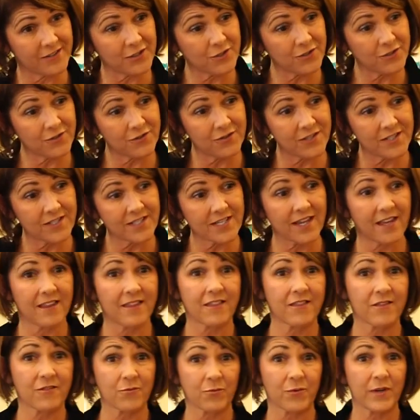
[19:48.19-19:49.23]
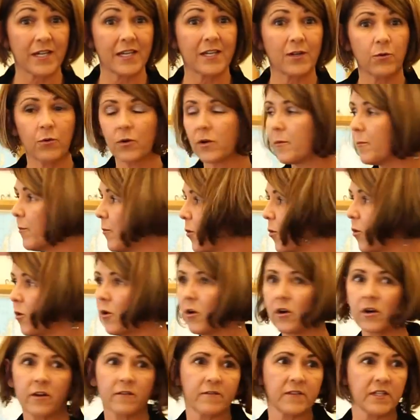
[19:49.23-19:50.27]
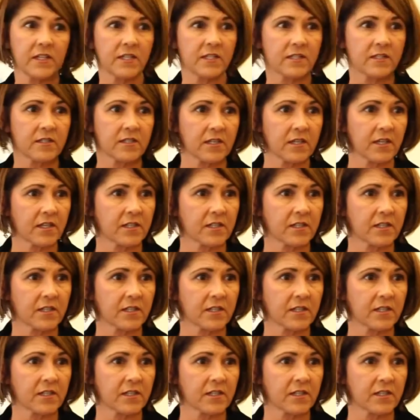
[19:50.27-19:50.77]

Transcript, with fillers: The students had three or more of these